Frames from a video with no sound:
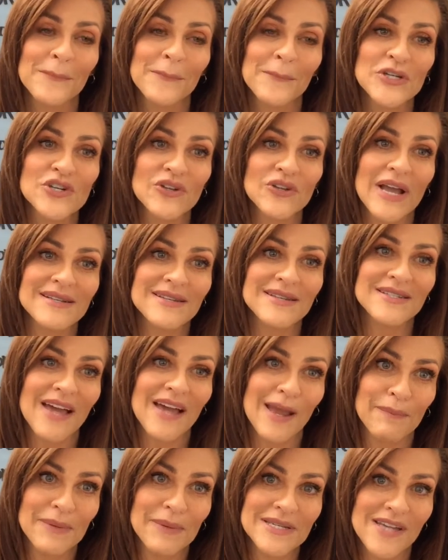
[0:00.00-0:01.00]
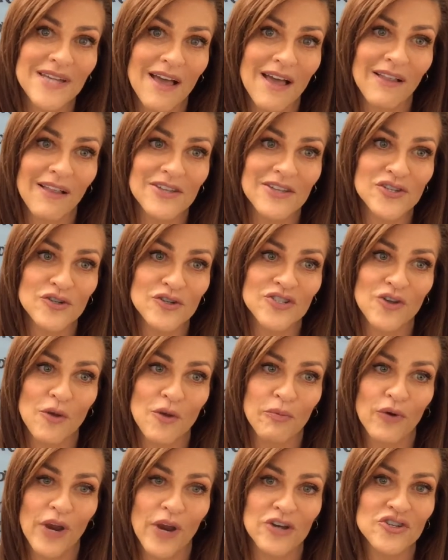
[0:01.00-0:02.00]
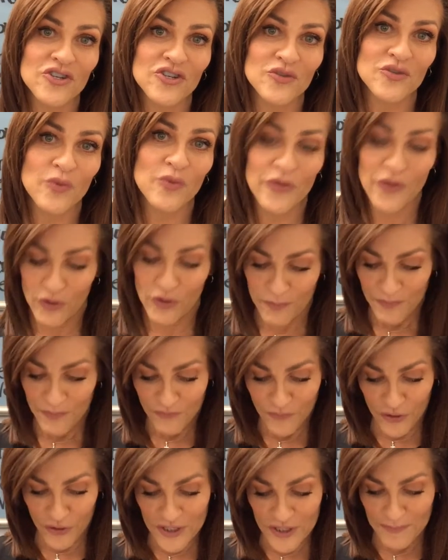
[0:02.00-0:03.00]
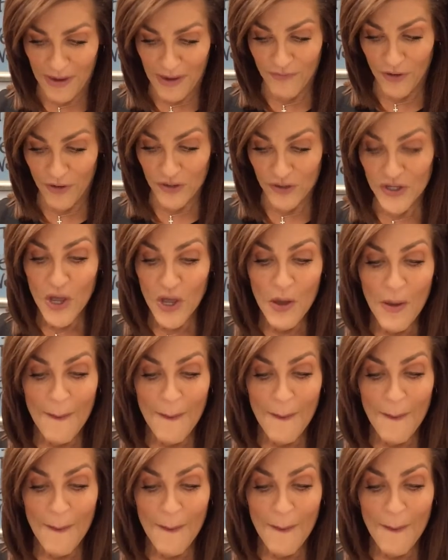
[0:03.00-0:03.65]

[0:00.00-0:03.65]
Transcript: Would you like to type and tell us? You're so precious with your verse by verse.